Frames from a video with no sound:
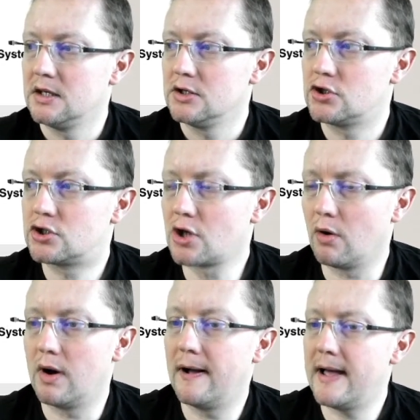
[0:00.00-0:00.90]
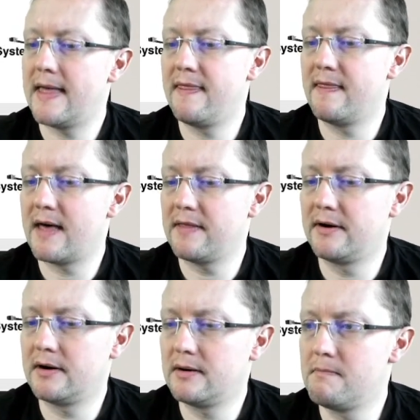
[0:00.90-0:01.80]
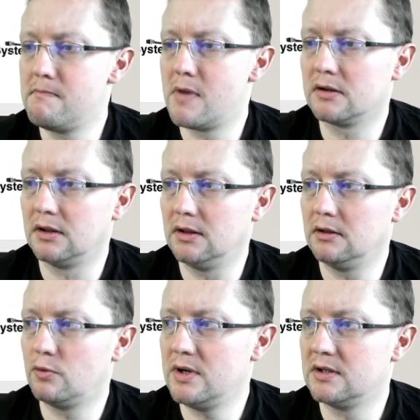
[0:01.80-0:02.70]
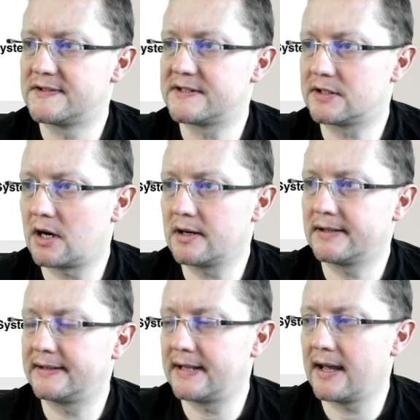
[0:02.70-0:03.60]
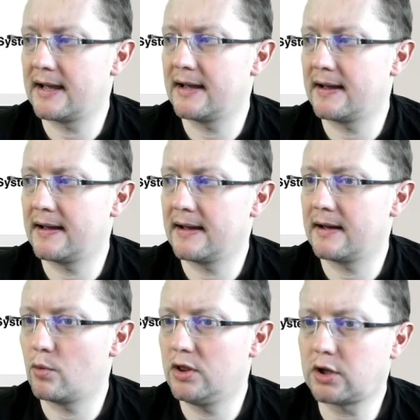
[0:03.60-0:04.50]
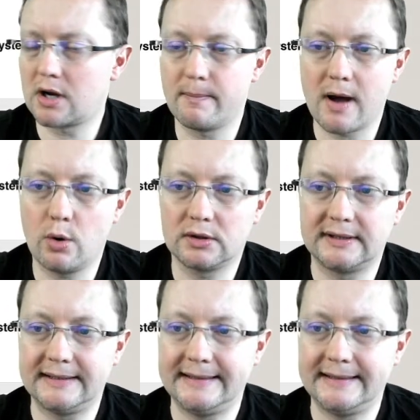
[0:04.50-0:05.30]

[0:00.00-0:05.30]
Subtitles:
So another model will start. We'll talk about